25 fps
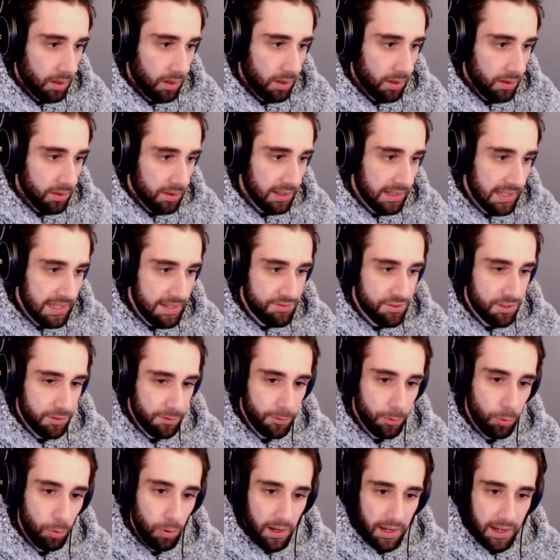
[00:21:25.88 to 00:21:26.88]
The leaves are
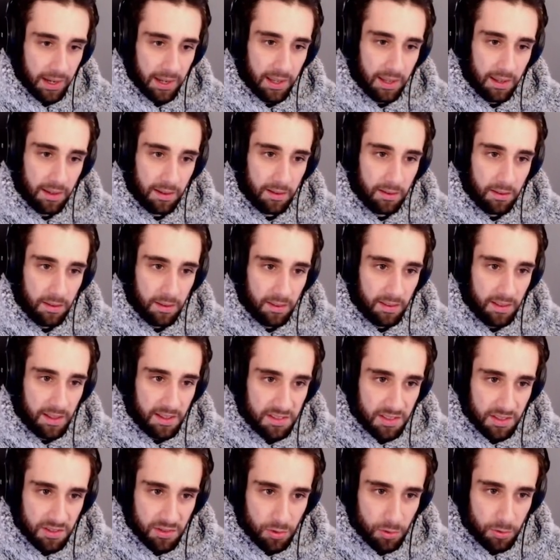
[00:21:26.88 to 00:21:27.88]
falling here.
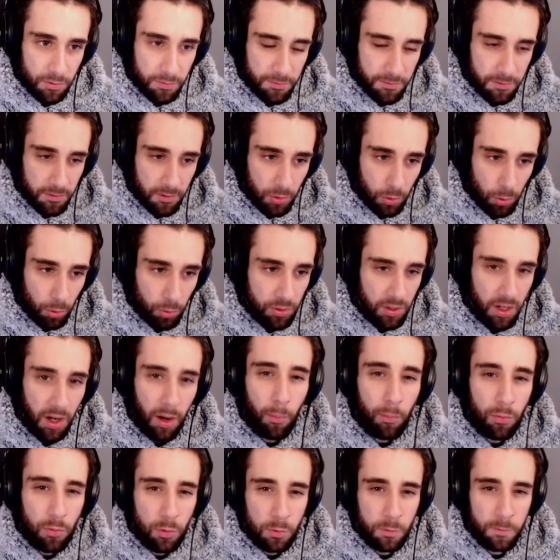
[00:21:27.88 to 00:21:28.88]
There's a sort of
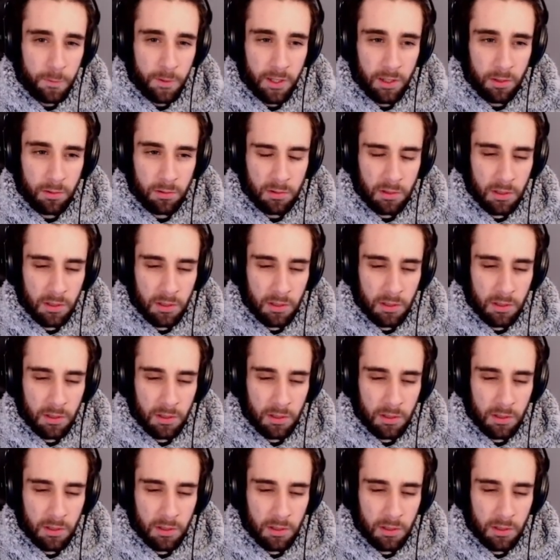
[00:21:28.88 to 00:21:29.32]
autumnal feel.